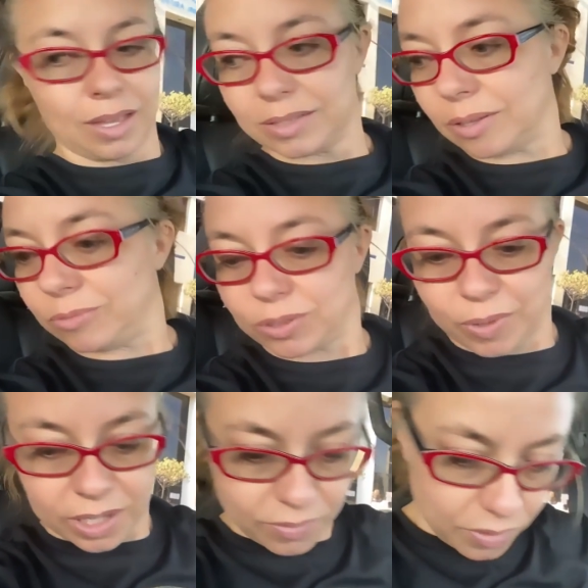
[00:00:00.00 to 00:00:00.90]
So I'm just
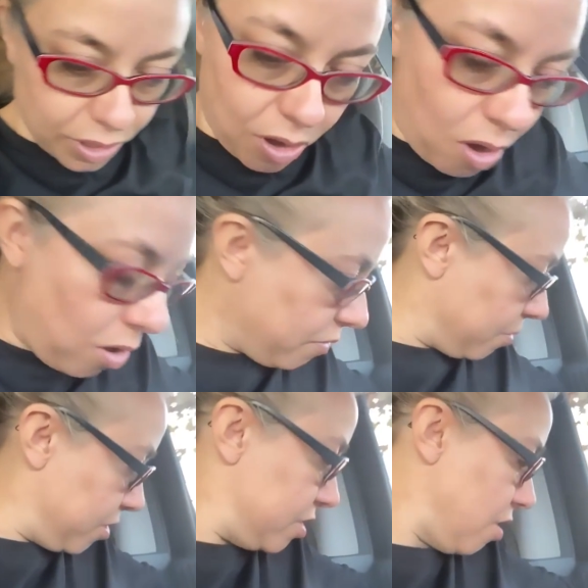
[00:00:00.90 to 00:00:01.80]
waiting for a call
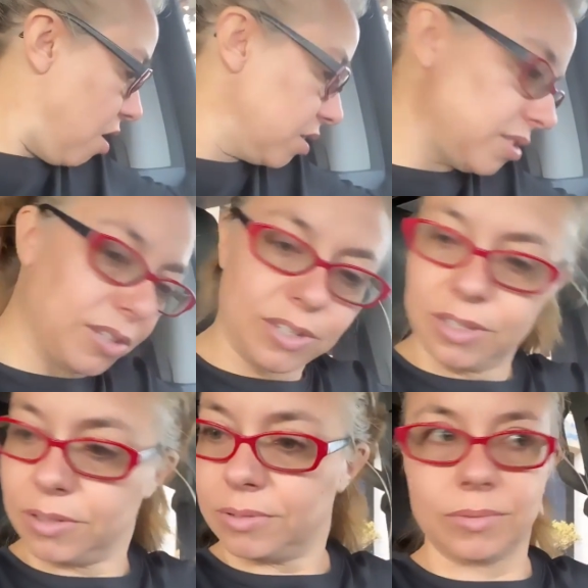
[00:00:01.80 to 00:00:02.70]
from the
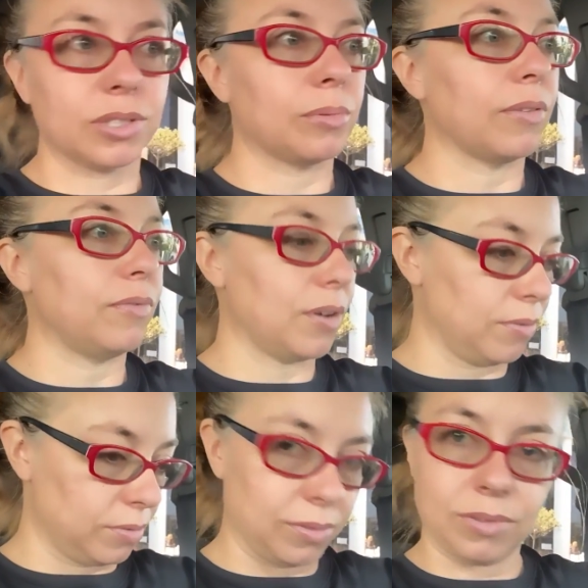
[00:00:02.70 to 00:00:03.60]
doctor where's my
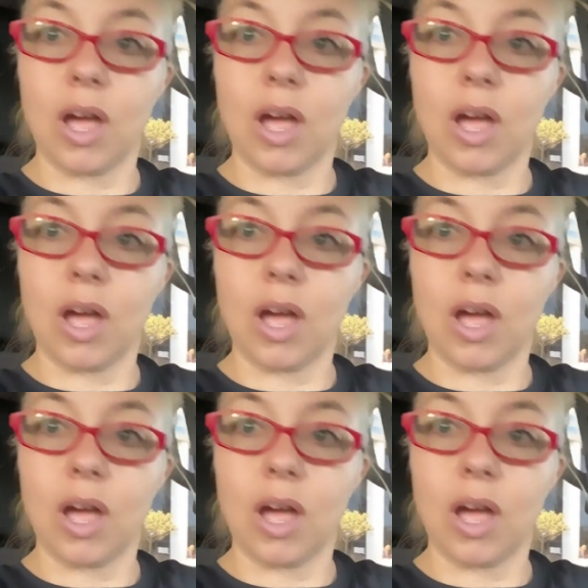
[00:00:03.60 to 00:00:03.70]
phone?